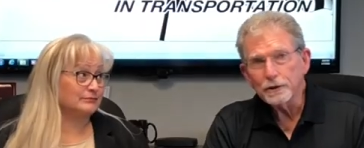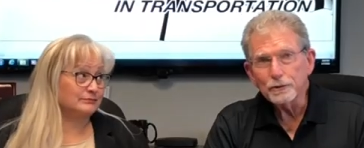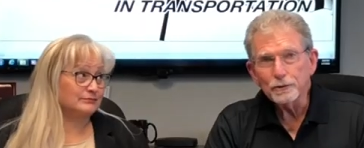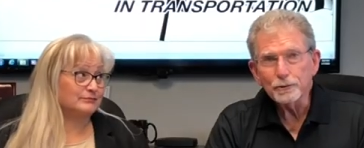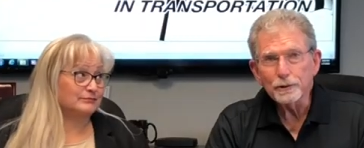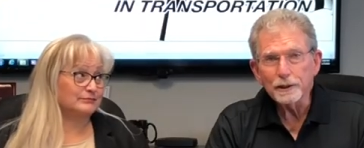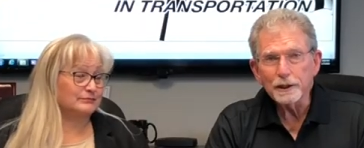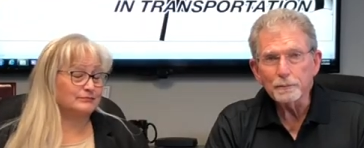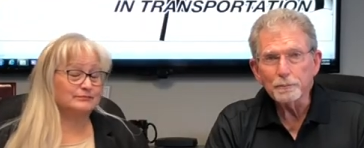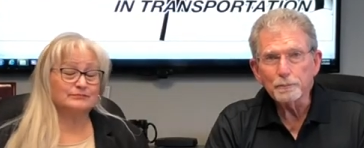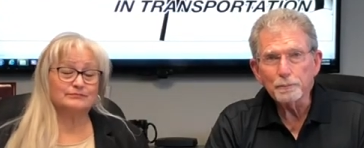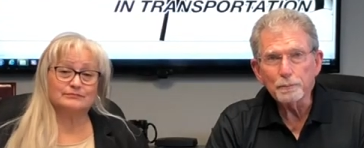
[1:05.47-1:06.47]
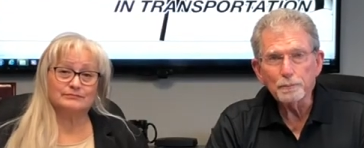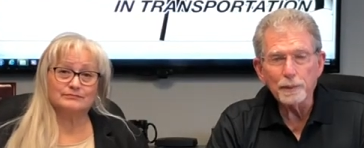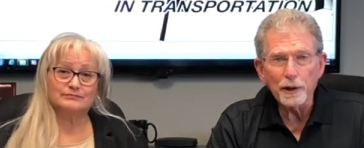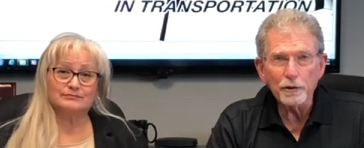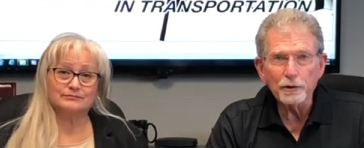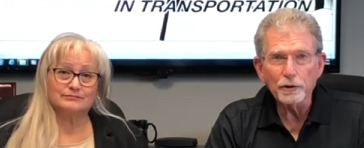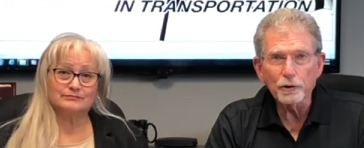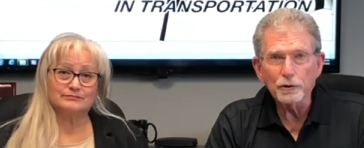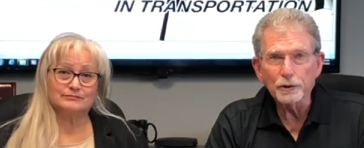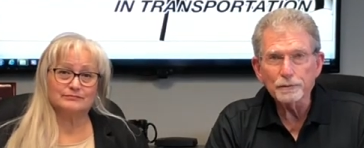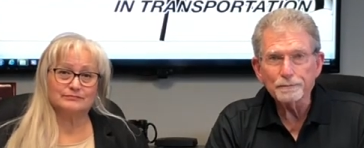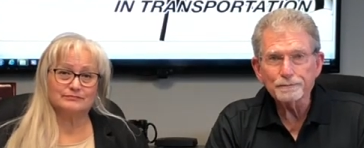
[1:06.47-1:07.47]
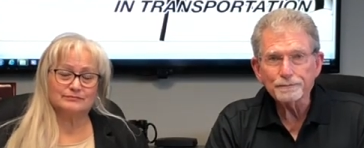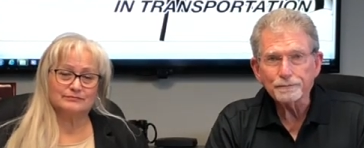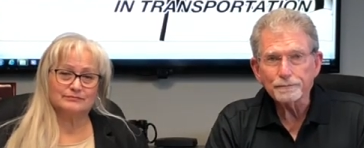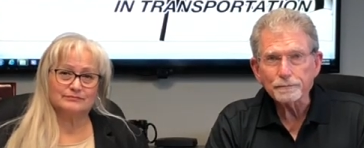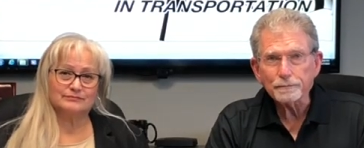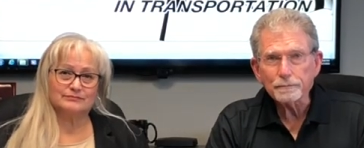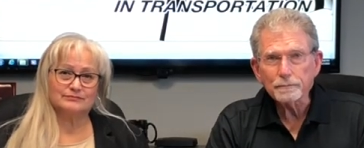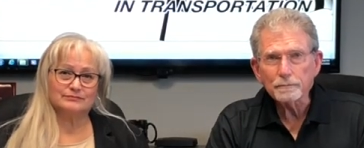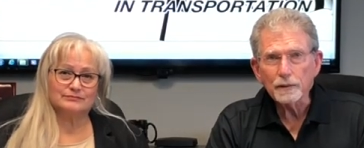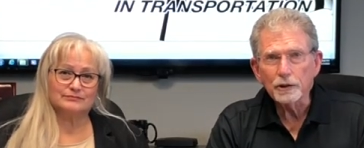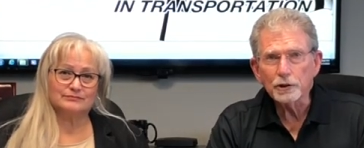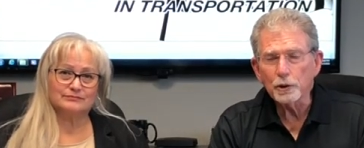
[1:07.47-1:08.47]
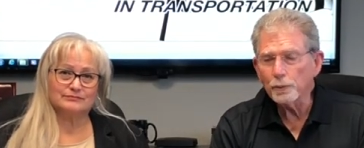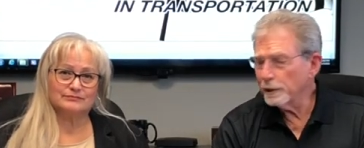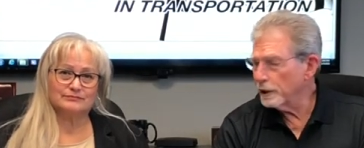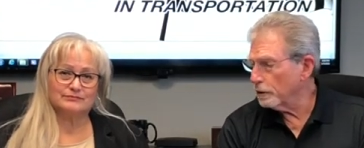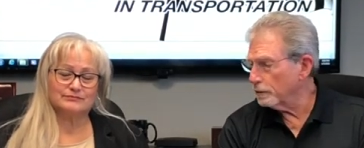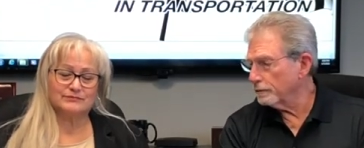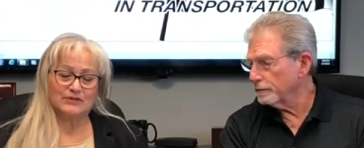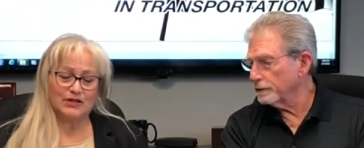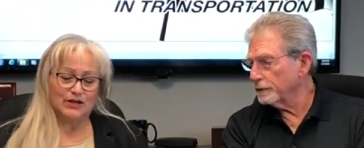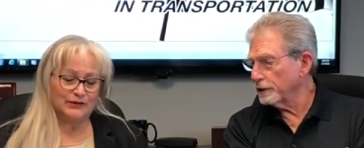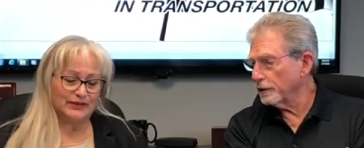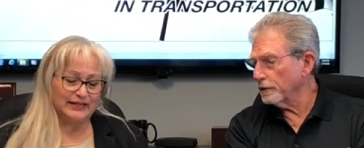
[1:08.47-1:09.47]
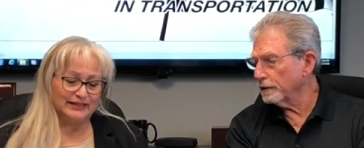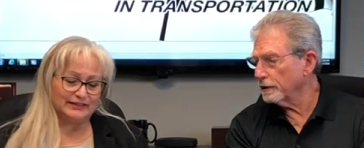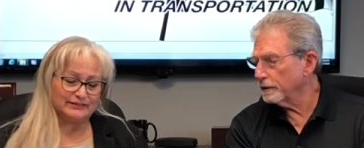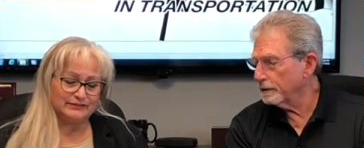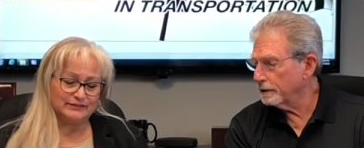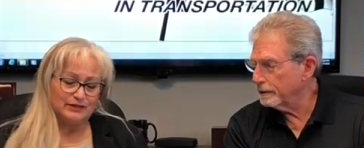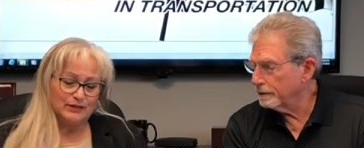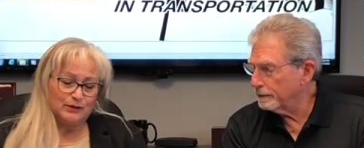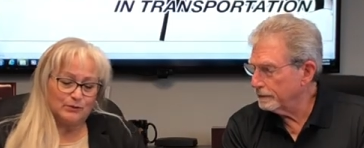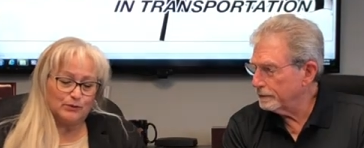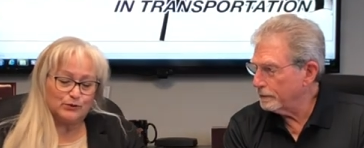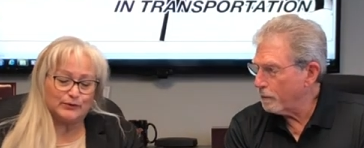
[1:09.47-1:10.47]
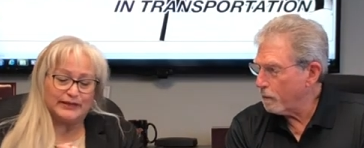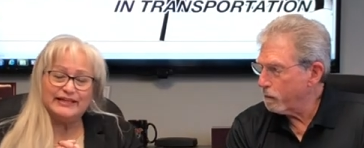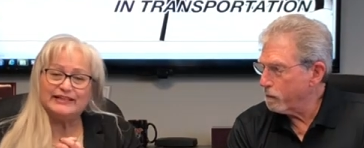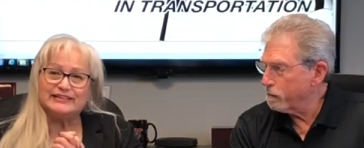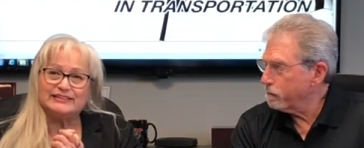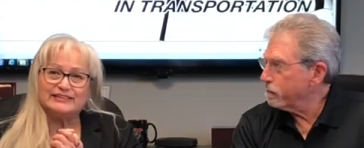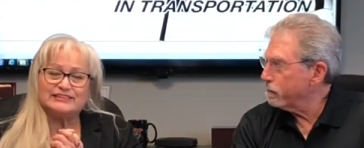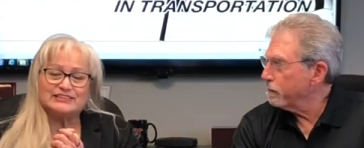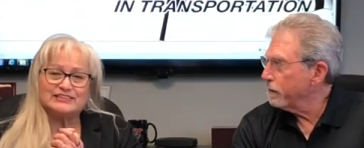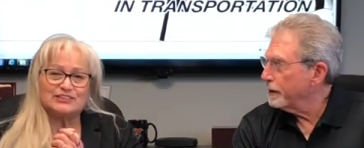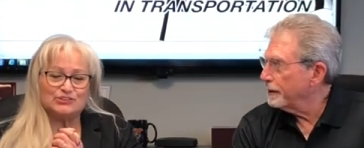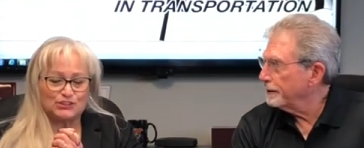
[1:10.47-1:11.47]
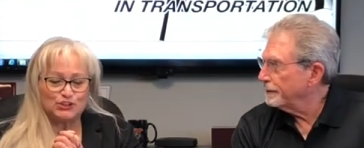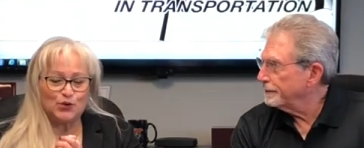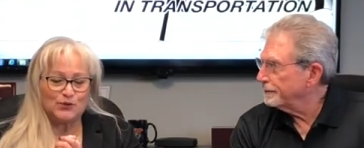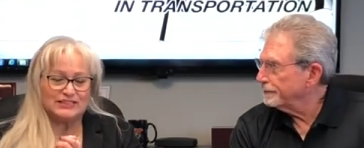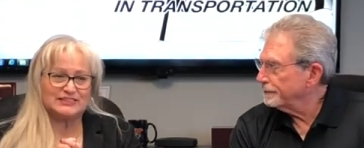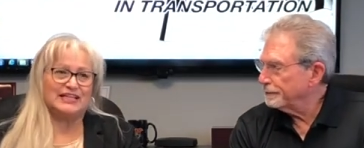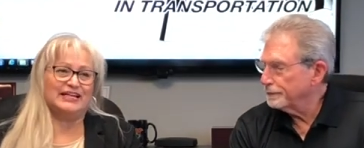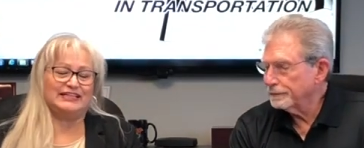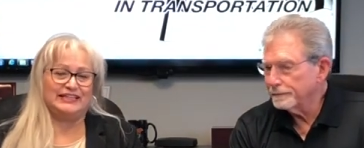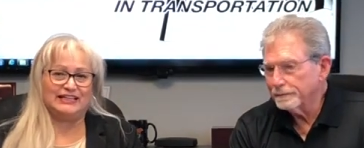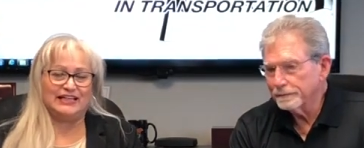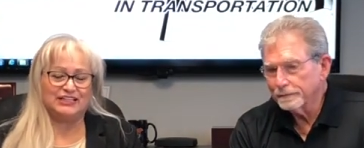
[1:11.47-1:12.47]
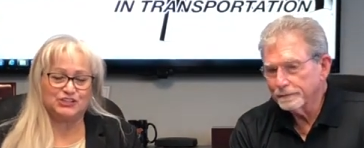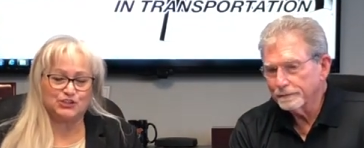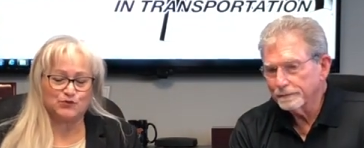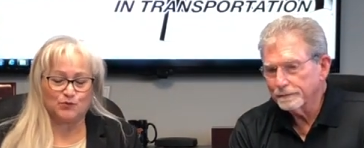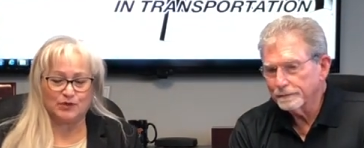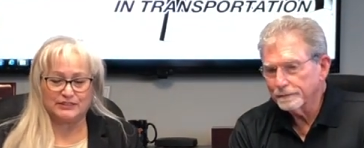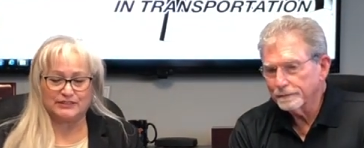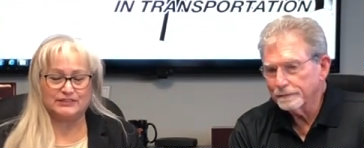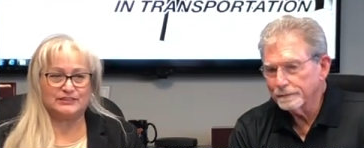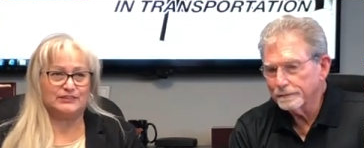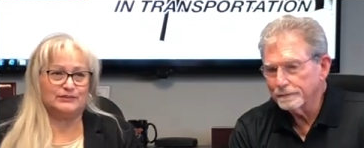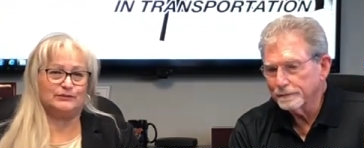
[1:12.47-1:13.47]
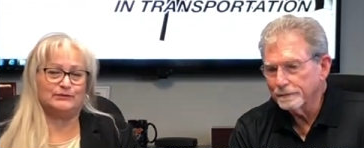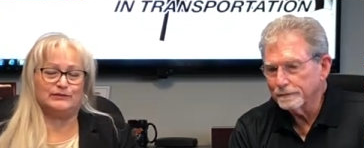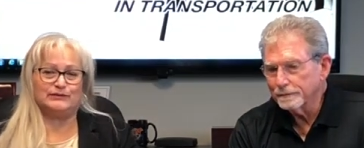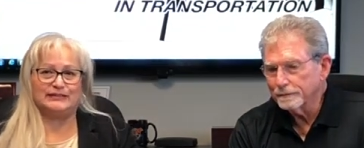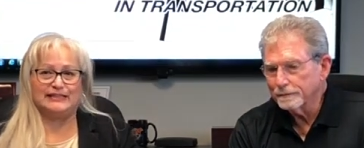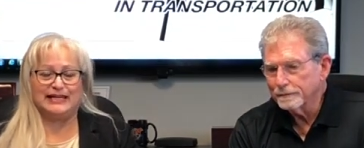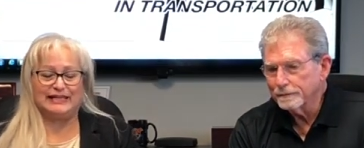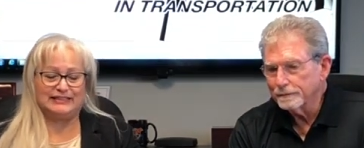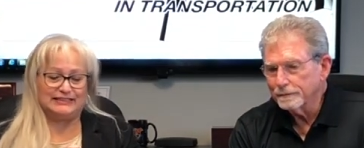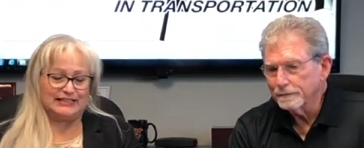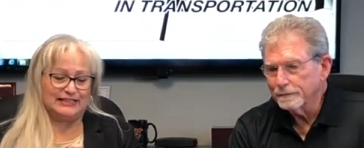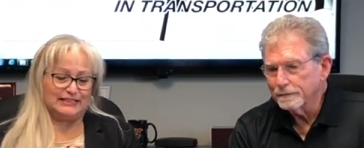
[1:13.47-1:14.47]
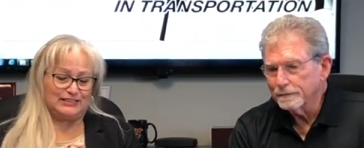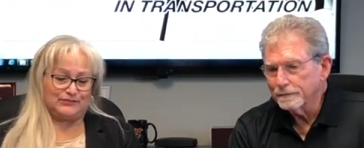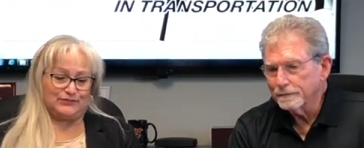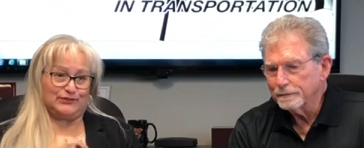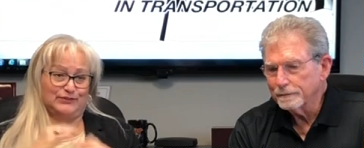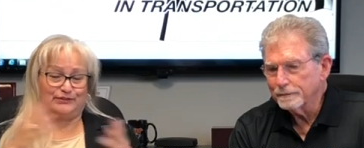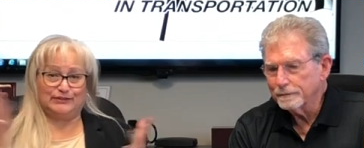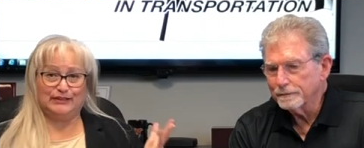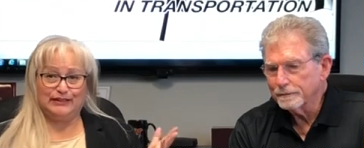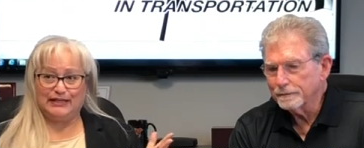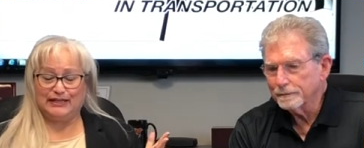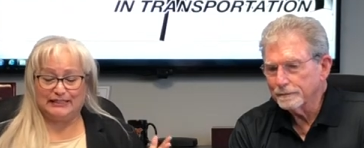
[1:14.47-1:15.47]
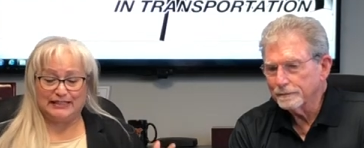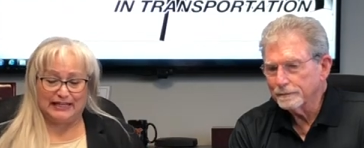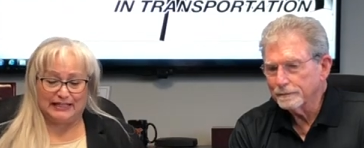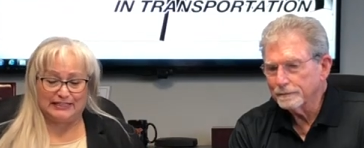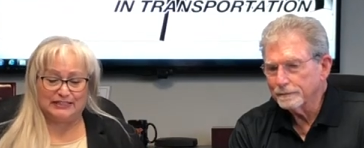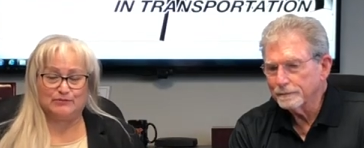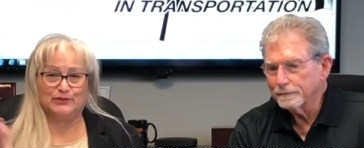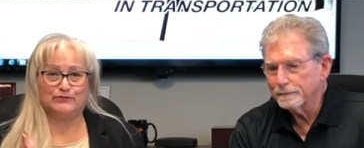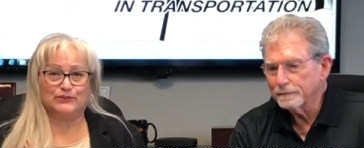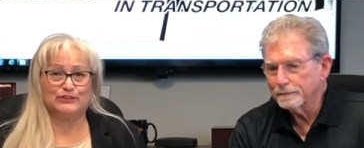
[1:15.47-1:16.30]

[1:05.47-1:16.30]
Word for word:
Speaker 1: to uh, get better to know you. So there we go. Okay.
Speaker 2: Well, great. This is so exciting. I just wanted to thank Dennis for and KKW